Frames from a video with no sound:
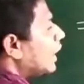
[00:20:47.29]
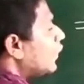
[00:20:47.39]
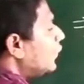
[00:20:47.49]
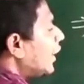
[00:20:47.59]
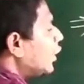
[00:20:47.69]

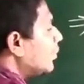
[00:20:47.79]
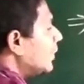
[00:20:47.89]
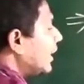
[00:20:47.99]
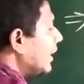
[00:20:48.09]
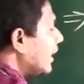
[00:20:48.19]
If the
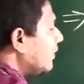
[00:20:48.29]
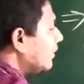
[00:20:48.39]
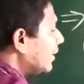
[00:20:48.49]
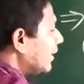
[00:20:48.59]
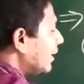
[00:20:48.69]
humidity
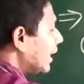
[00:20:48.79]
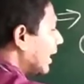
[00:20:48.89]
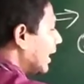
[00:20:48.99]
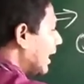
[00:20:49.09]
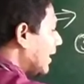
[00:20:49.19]
is
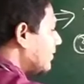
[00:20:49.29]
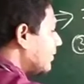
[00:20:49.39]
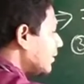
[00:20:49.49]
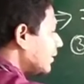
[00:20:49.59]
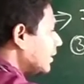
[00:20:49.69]

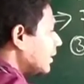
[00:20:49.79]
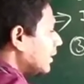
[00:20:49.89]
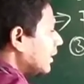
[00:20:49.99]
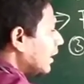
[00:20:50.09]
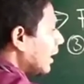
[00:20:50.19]
less,
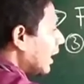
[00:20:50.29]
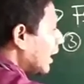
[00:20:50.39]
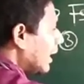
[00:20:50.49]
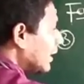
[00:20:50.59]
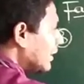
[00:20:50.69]

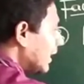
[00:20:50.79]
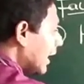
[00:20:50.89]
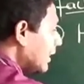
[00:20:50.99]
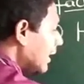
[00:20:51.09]
then